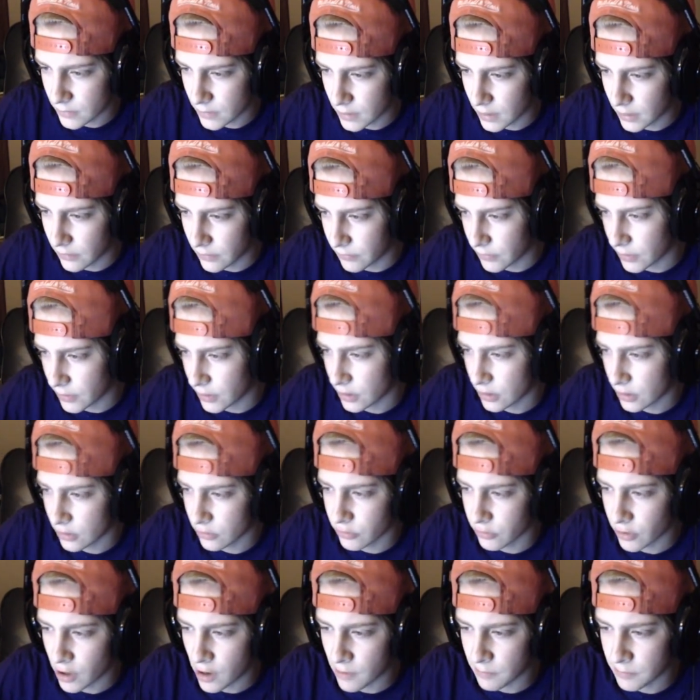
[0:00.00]
even
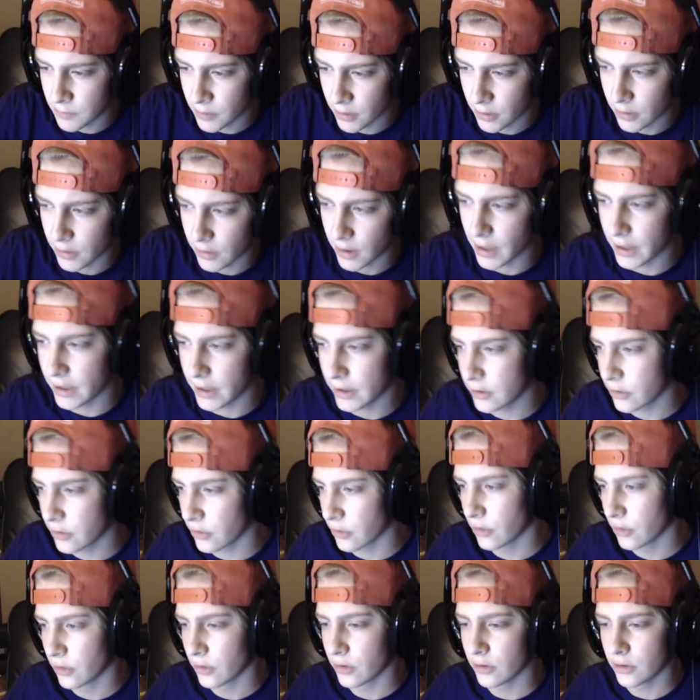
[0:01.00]
dropped a like
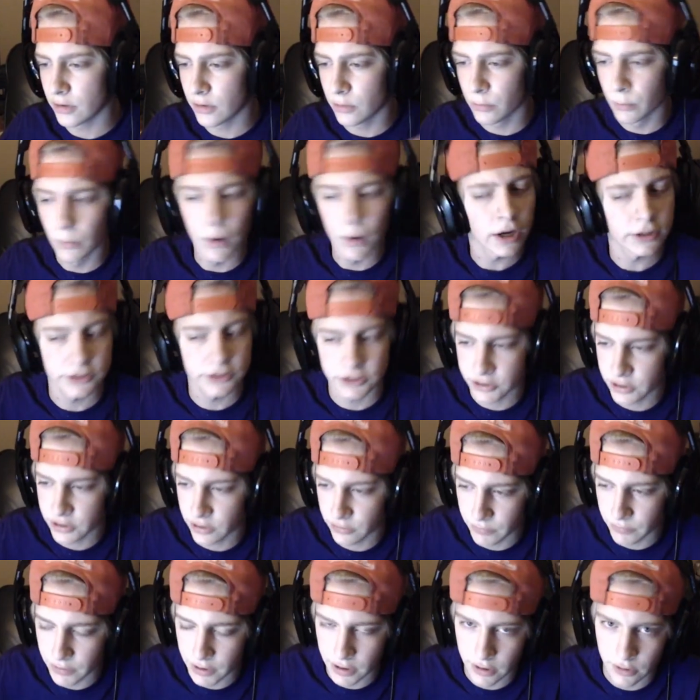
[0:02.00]
or watched the
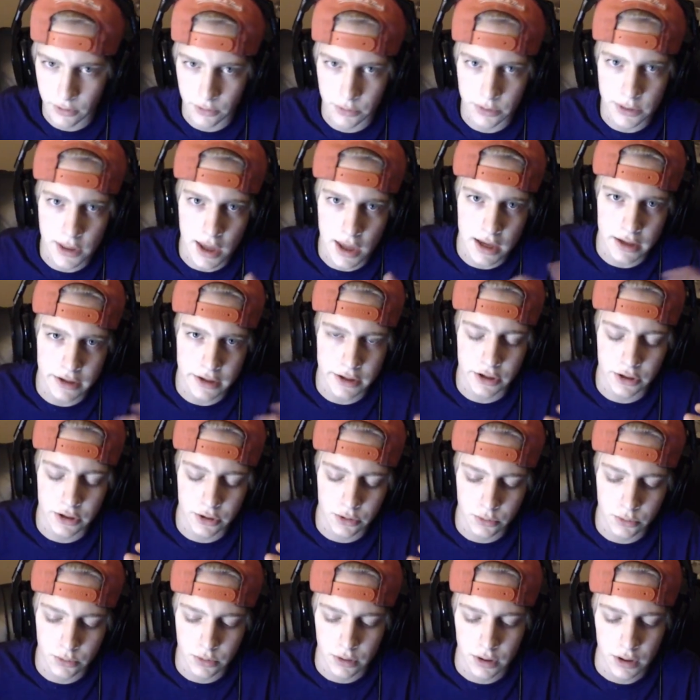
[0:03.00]
video. Thank
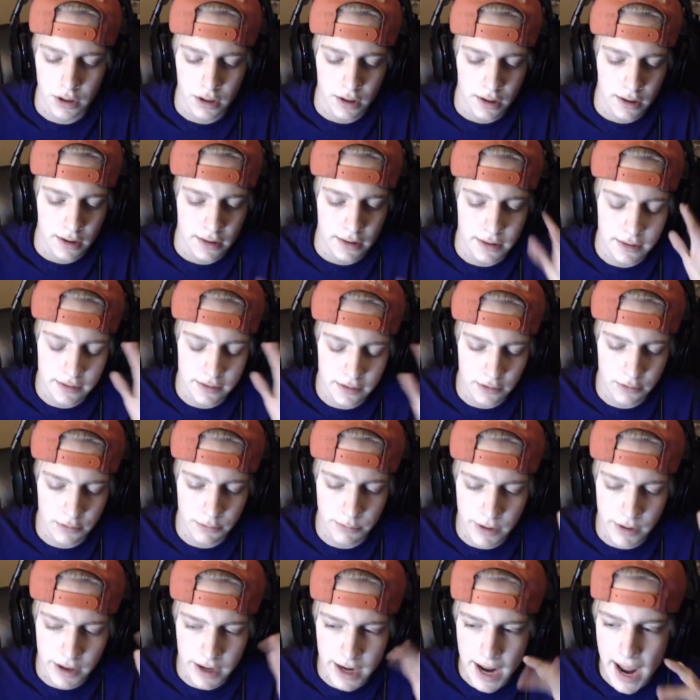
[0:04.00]
you. This has
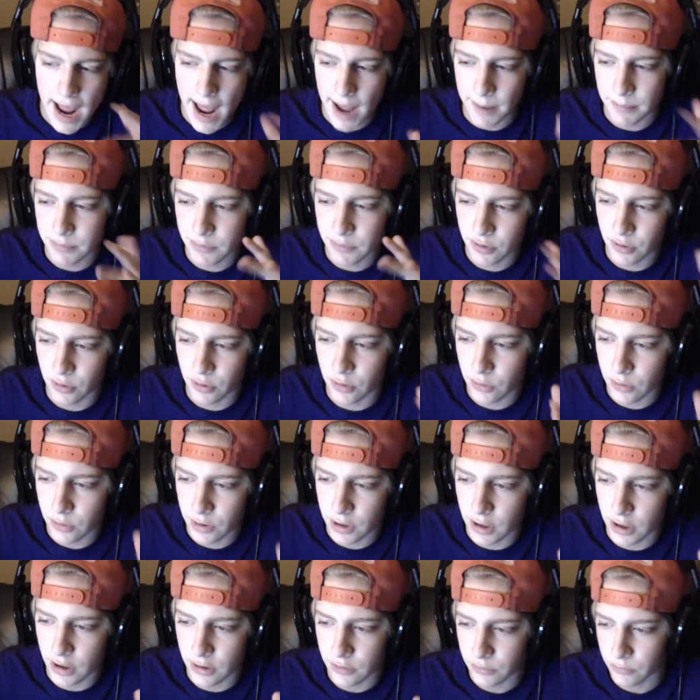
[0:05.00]
been
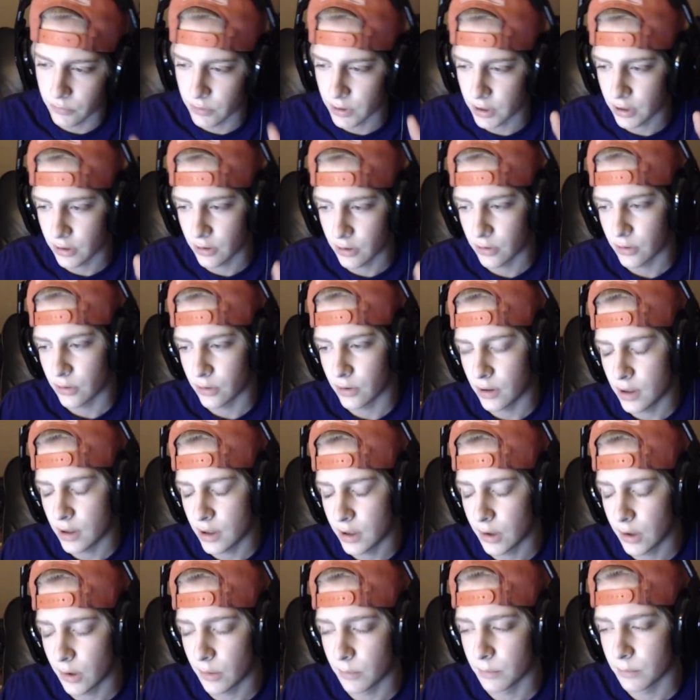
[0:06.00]
absolutely unreal.
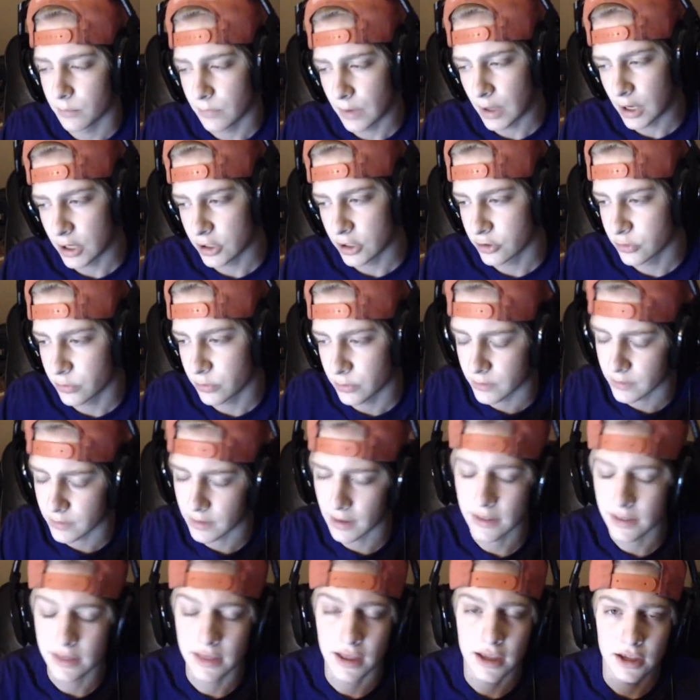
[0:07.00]
Um, I just want to
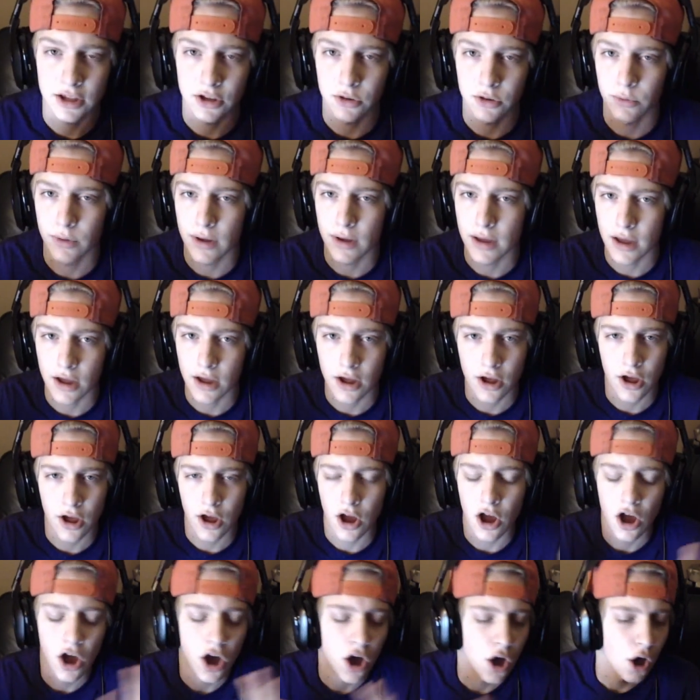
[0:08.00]
say thank you
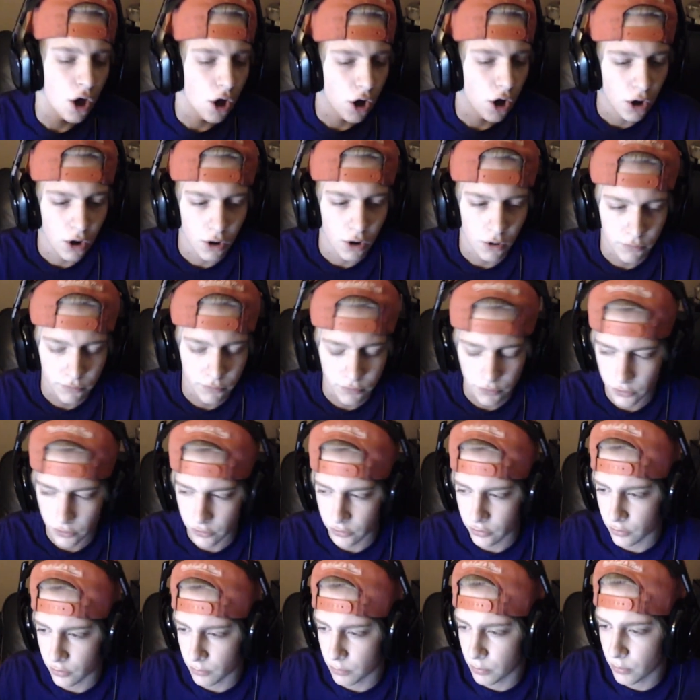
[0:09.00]
all for the
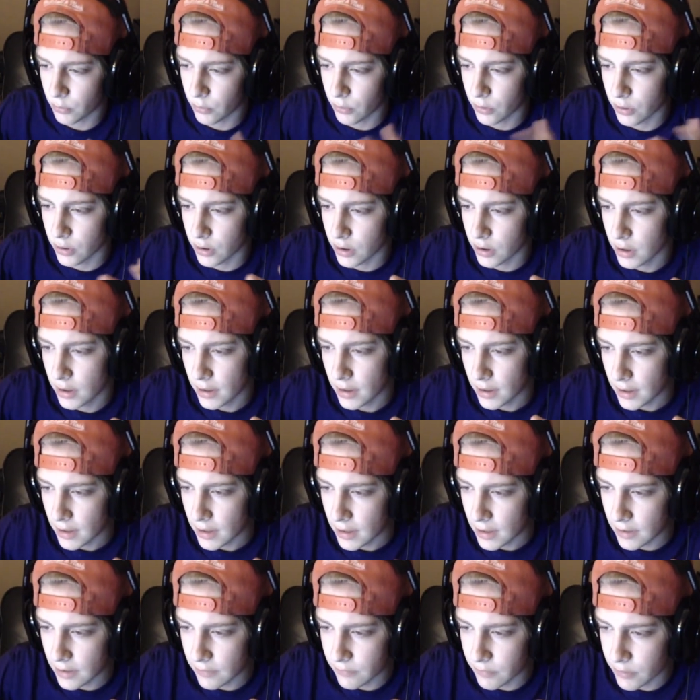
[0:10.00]
support.
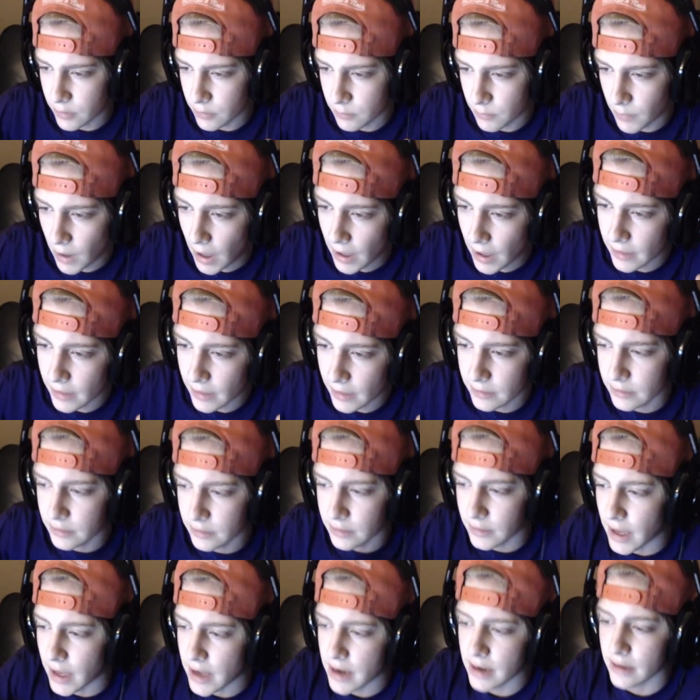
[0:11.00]
Even my
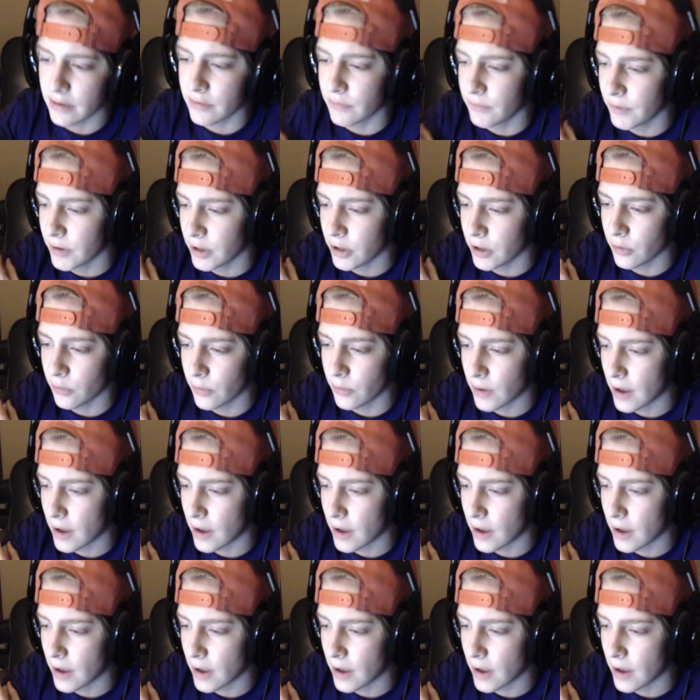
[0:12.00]
latest video